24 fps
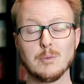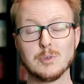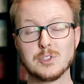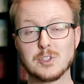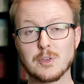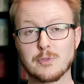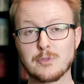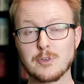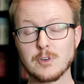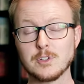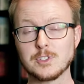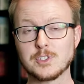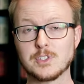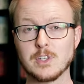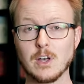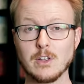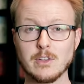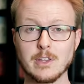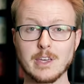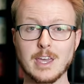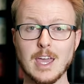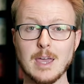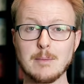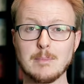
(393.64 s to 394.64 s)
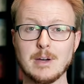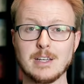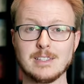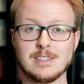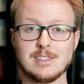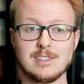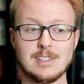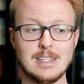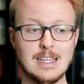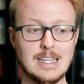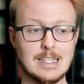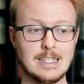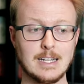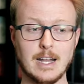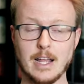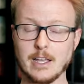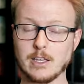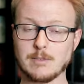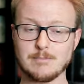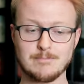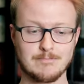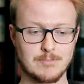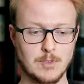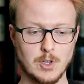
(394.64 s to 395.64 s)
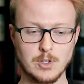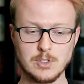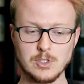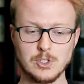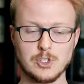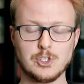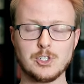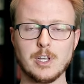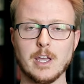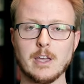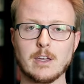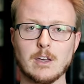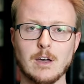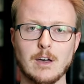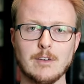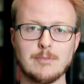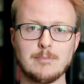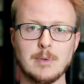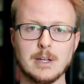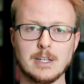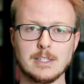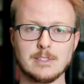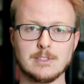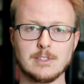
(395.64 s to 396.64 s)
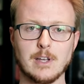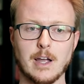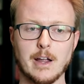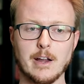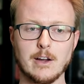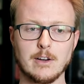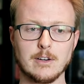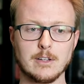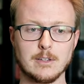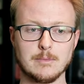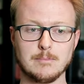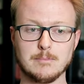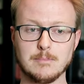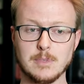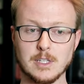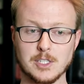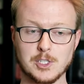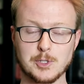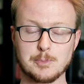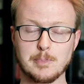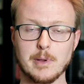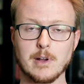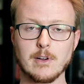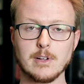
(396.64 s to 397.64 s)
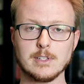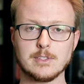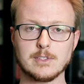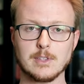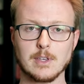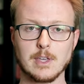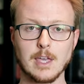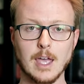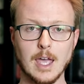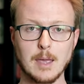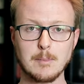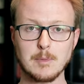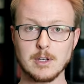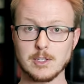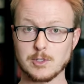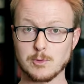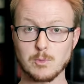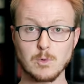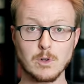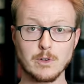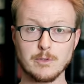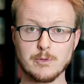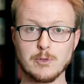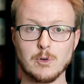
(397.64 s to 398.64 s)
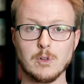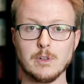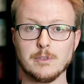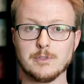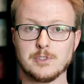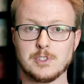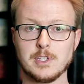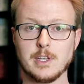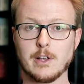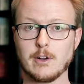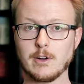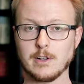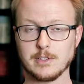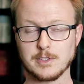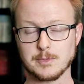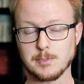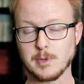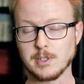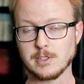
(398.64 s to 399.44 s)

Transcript: It was the first Zelda game I'd seen, and I couldn't shake off my desire to experience the game and its world full of secrets